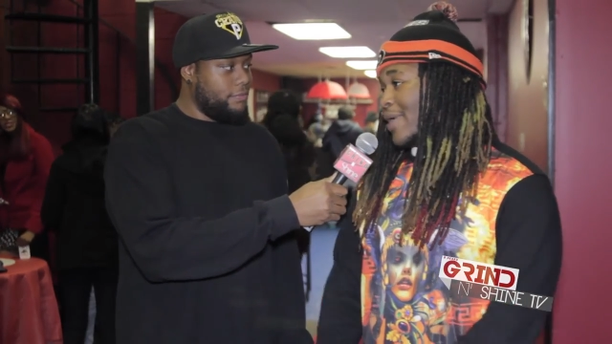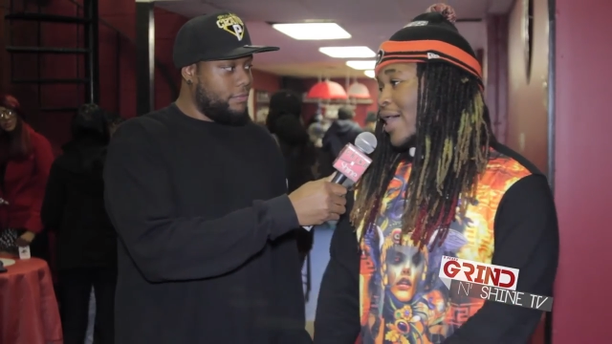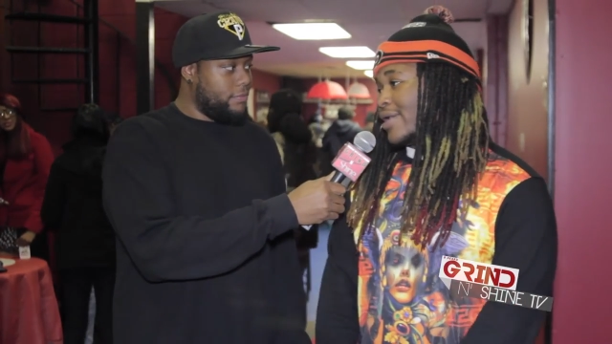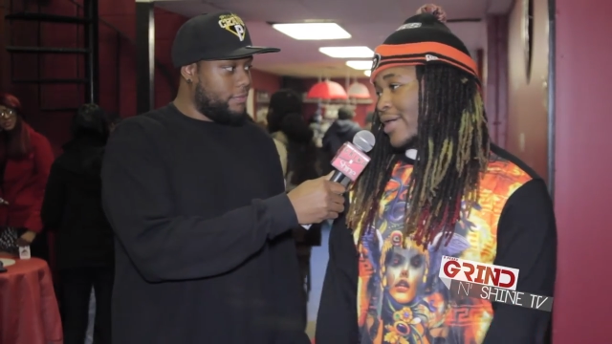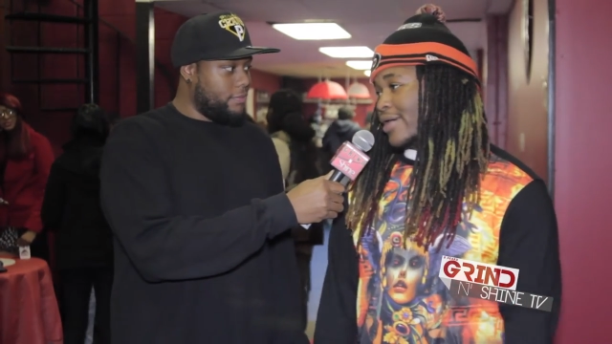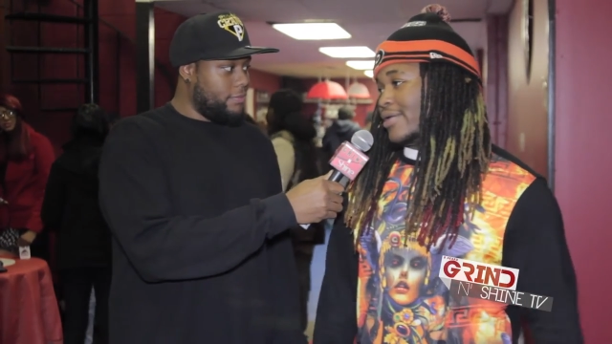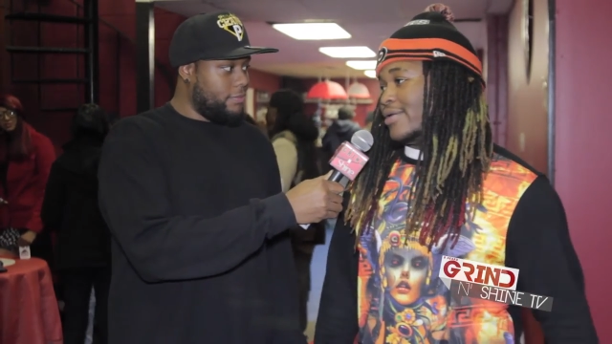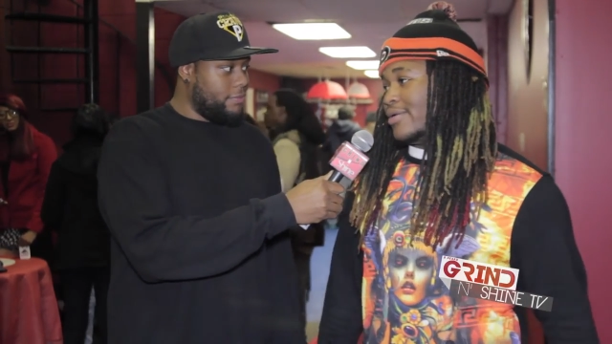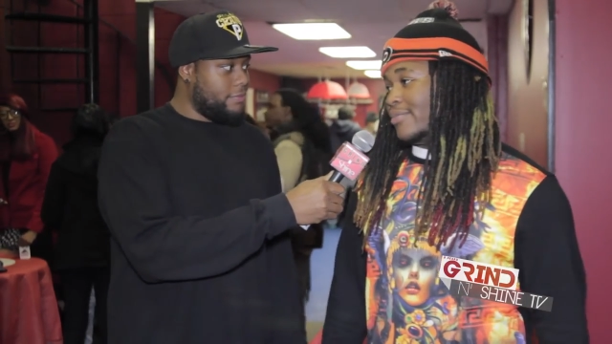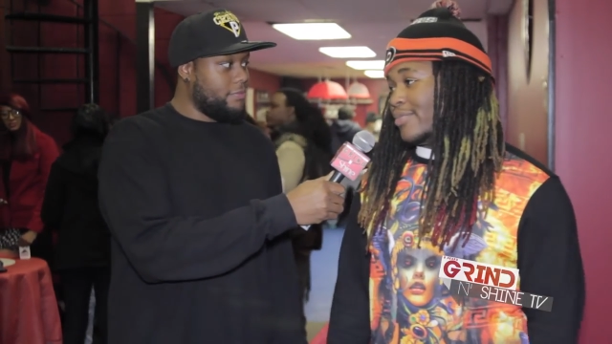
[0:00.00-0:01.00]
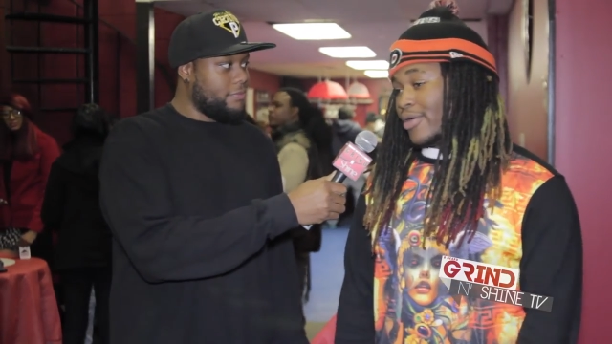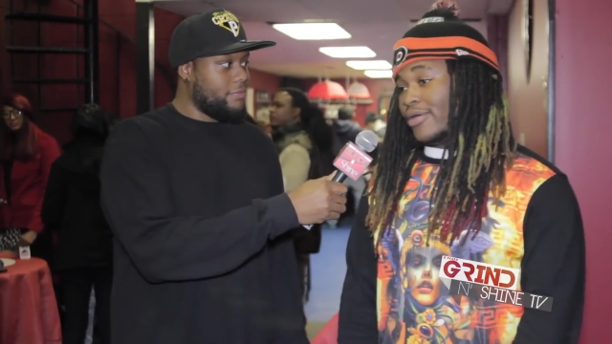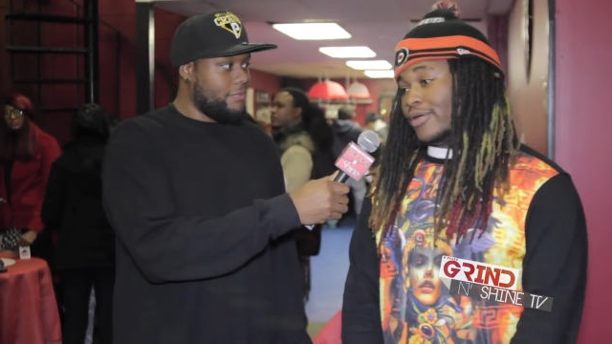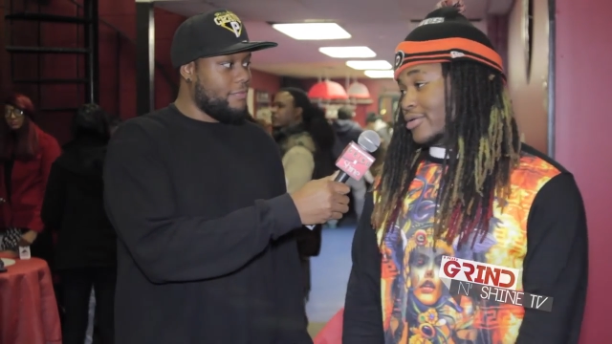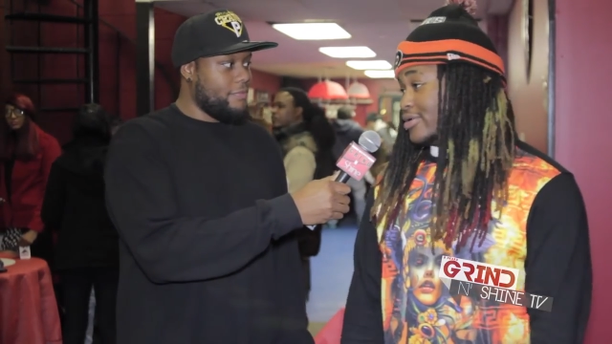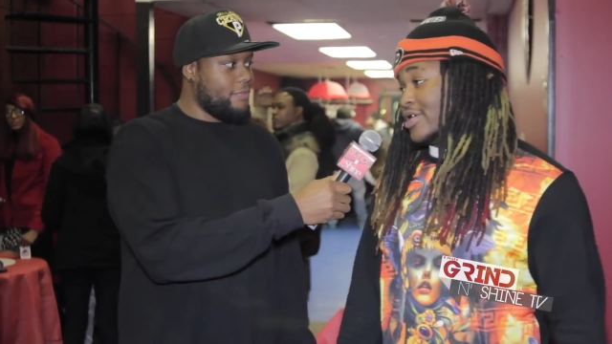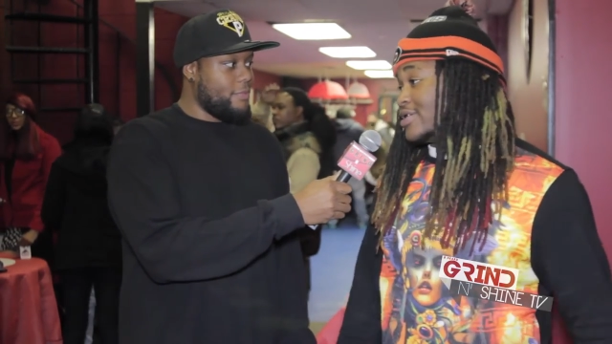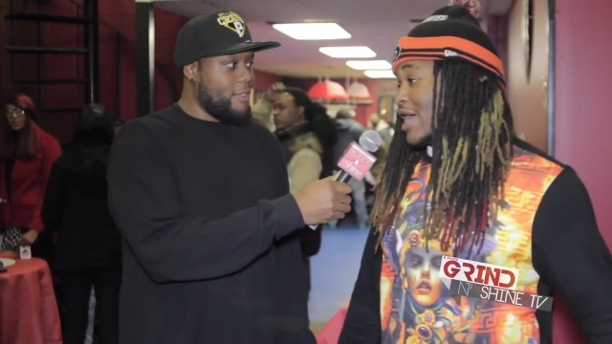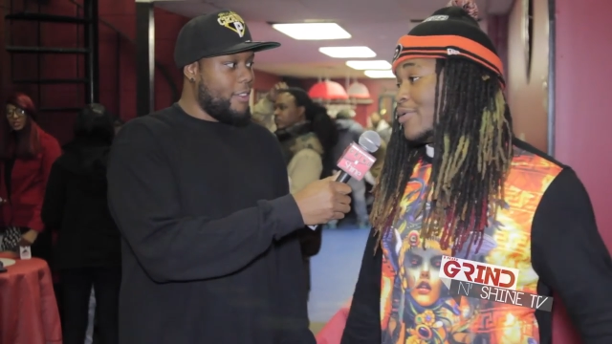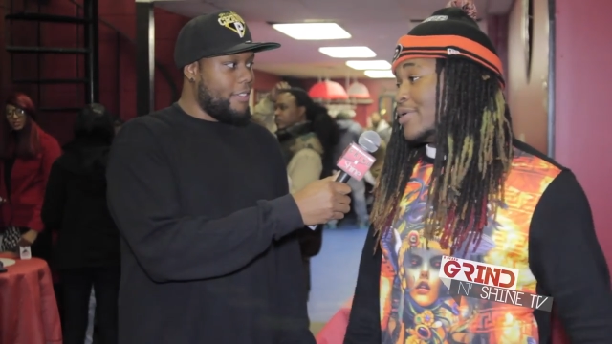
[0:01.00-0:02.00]
Speaker 1: bought that. But
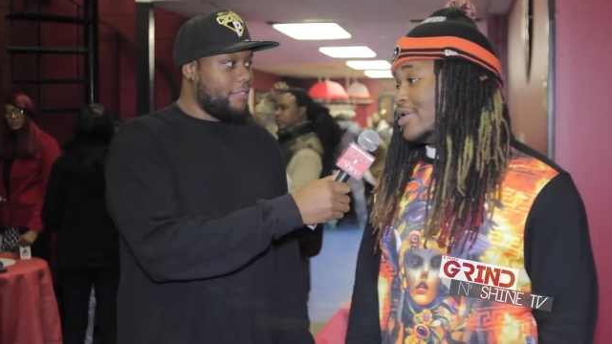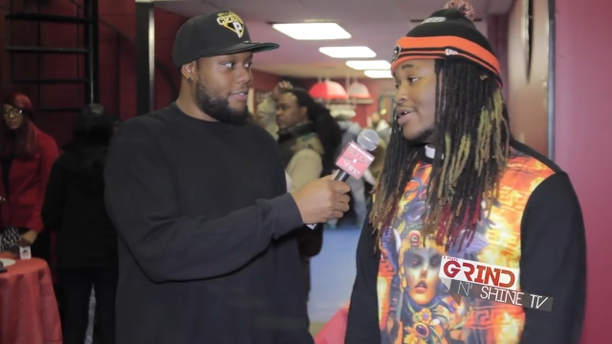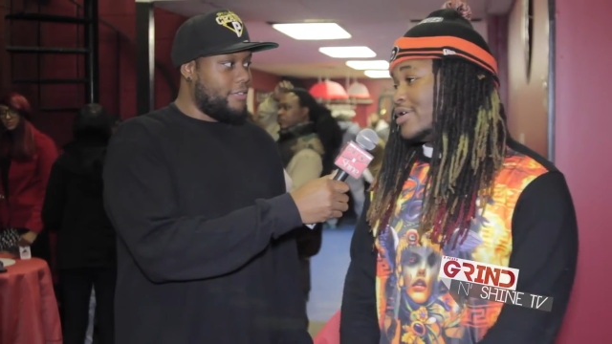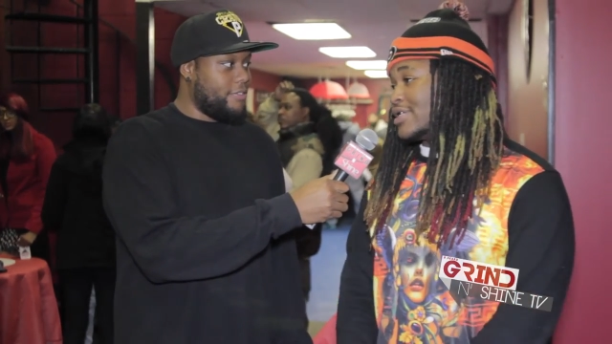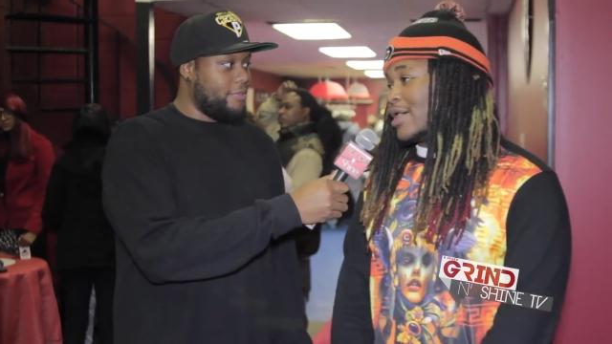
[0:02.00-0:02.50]
this how we live. This